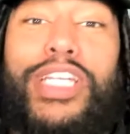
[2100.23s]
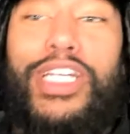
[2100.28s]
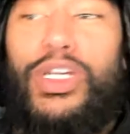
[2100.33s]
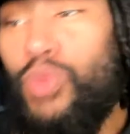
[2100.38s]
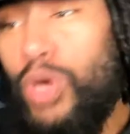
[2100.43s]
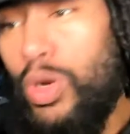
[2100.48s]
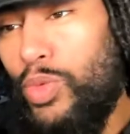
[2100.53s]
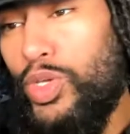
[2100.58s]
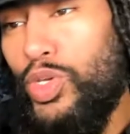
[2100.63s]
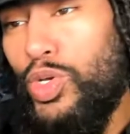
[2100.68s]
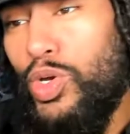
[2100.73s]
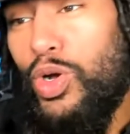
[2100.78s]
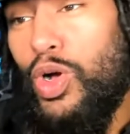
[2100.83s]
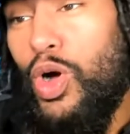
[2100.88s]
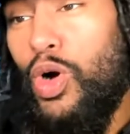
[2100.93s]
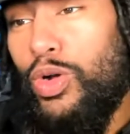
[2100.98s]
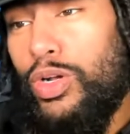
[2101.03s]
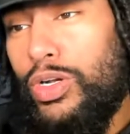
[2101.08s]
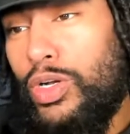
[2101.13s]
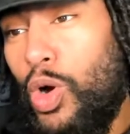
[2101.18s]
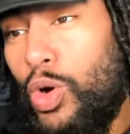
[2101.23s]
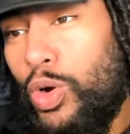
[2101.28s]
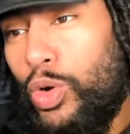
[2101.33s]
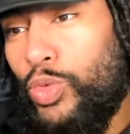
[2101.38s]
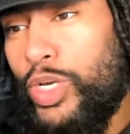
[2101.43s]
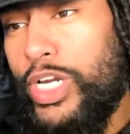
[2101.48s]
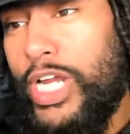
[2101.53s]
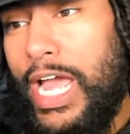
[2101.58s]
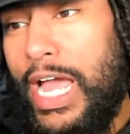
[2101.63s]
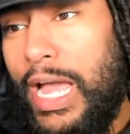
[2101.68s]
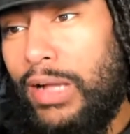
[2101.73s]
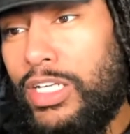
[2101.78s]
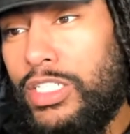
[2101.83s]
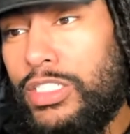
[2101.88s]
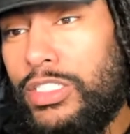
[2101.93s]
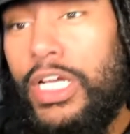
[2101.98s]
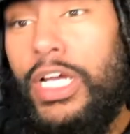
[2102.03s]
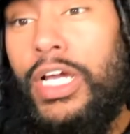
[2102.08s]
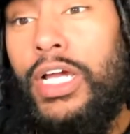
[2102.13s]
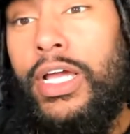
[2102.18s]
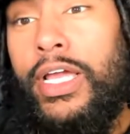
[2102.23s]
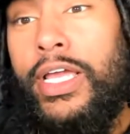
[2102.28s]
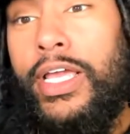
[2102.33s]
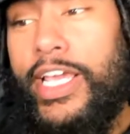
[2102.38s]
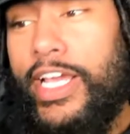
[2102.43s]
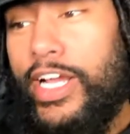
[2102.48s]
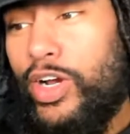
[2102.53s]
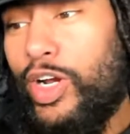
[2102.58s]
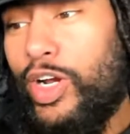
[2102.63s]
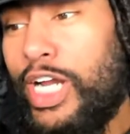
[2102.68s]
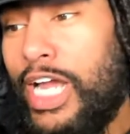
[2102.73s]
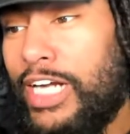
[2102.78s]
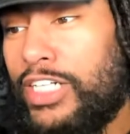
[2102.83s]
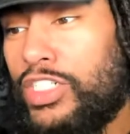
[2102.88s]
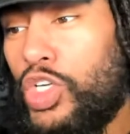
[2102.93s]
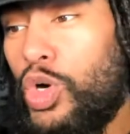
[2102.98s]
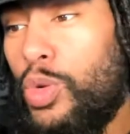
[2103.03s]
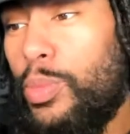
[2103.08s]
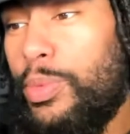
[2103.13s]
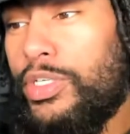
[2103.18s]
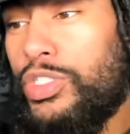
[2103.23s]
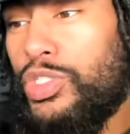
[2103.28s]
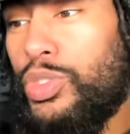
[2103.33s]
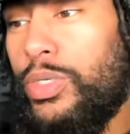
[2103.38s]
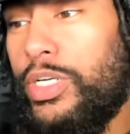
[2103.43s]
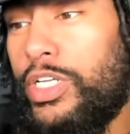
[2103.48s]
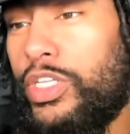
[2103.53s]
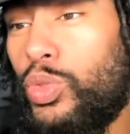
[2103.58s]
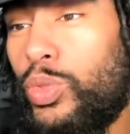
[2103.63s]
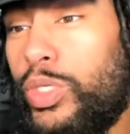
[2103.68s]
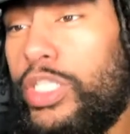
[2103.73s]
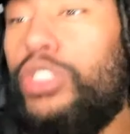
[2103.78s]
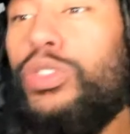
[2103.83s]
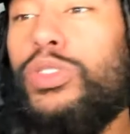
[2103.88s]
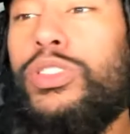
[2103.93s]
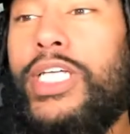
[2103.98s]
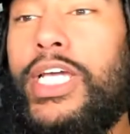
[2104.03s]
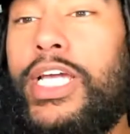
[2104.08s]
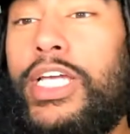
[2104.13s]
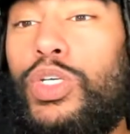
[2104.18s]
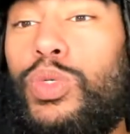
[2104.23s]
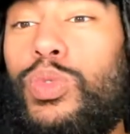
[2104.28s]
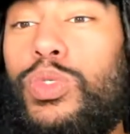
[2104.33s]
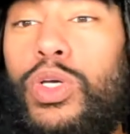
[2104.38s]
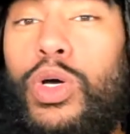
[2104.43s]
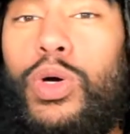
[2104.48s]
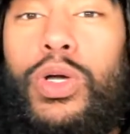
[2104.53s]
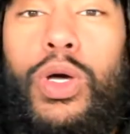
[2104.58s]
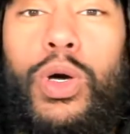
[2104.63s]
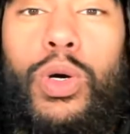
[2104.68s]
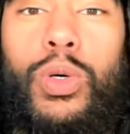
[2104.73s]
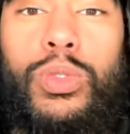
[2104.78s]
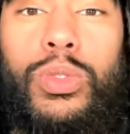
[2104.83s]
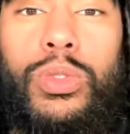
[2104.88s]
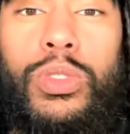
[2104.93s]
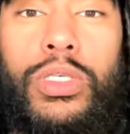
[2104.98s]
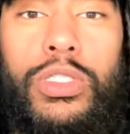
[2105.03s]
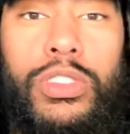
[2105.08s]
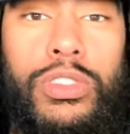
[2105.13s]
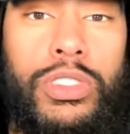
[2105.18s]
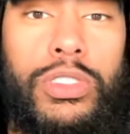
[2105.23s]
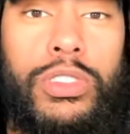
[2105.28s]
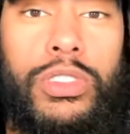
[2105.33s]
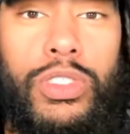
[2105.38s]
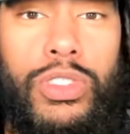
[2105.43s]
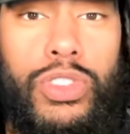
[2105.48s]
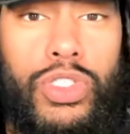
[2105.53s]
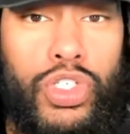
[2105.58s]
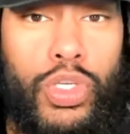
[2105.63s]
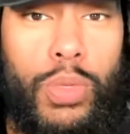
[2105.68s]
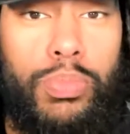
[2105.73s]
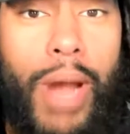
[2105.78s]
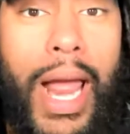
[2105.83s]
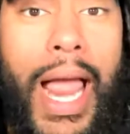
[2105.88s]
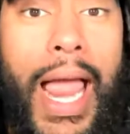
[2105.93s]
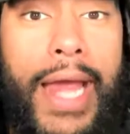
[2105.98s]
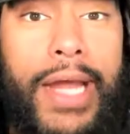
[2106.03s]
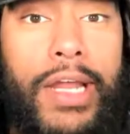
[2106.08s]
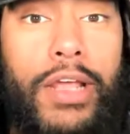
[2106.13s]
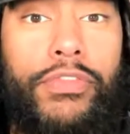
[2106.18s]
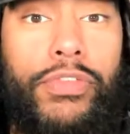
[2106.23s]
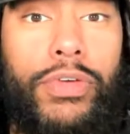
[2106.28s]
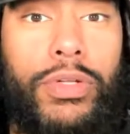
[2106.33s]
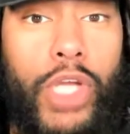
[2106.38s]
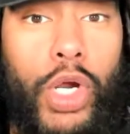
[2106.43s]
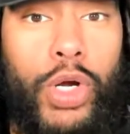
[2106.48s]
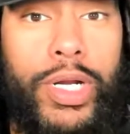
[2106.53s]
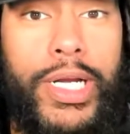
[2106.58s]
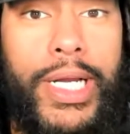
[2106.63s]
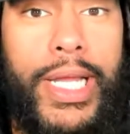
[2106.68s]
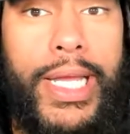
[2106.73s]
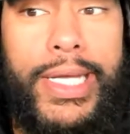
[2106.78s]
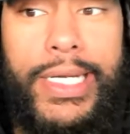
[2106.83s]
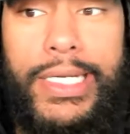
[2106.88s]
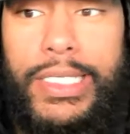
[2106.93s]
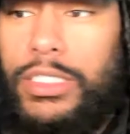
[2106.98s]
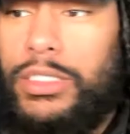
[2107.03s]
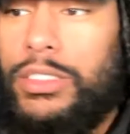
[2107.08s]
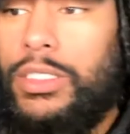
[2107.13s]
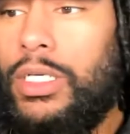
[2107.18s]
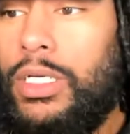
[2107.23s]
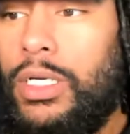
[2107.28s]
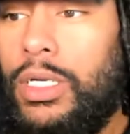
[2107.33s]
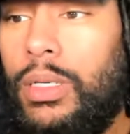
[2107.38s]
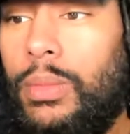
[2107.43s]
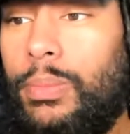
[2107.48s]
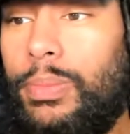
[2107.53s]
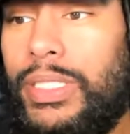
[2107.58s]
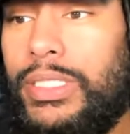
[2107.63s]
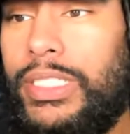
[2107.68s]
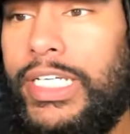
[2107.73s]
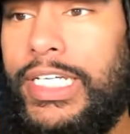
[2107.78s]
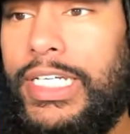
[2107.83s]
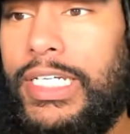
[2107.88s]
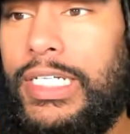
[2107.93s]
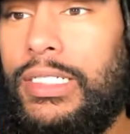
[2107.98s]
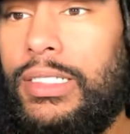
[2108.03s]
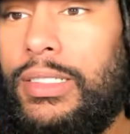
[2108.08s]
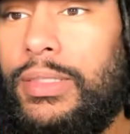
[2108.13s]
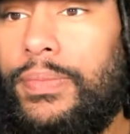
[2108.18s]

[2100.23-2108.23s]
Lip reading: when were you gonna go to rehab? Because here in October of 23, you said you was gonna go sobriety for 30 days. But then